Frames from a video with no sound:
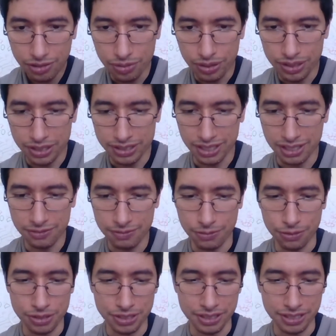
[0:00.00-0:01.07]
which is
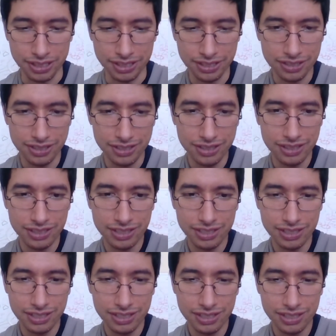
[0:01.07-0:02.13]
unfortunate
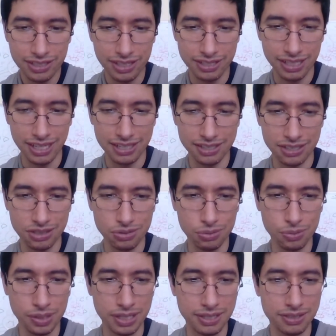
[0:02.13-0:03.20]
because that is a
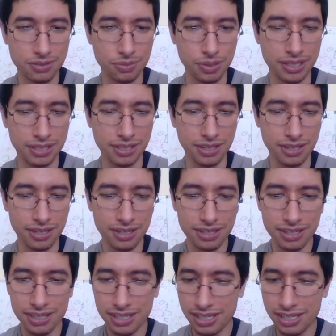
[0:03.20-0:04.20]
sweet, sweet card.